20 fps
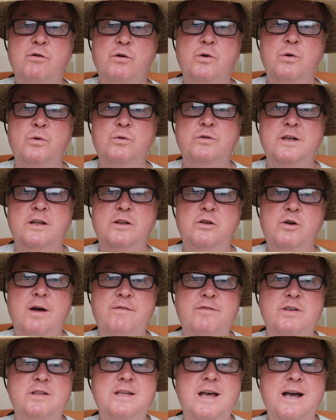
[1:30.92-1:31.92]
cruise and you
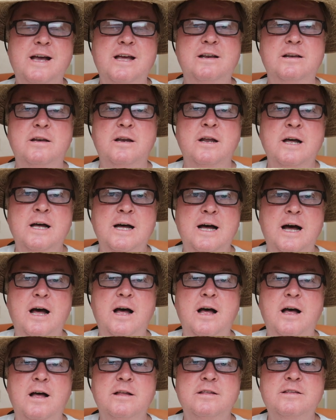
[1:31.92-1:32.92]
have a
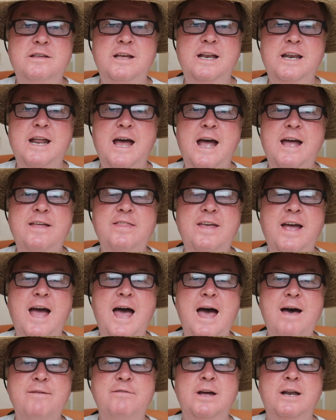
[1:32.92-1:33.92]
2nd sea day, they
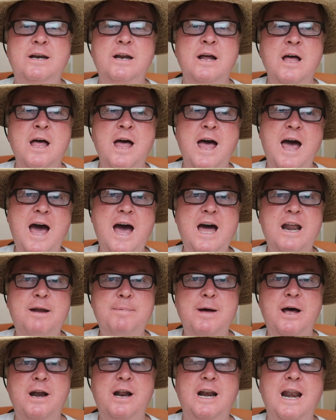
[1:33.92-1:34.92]
have it at
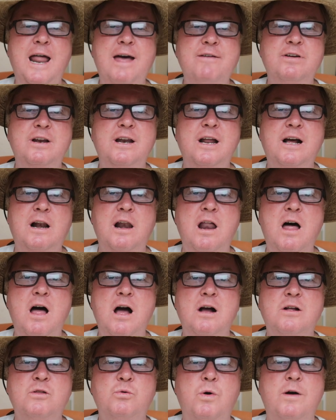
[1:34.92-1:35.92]
about 11
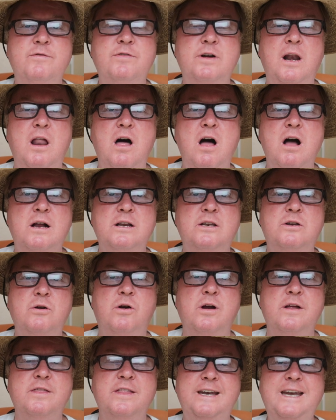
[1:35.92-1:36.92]
o'clock, 12 o'clock
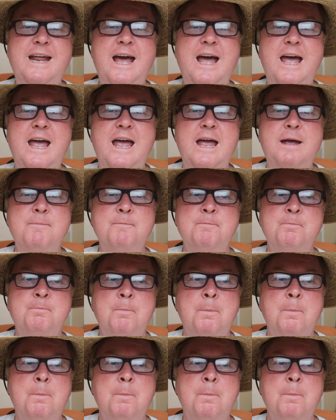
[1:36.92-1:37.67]
during the day,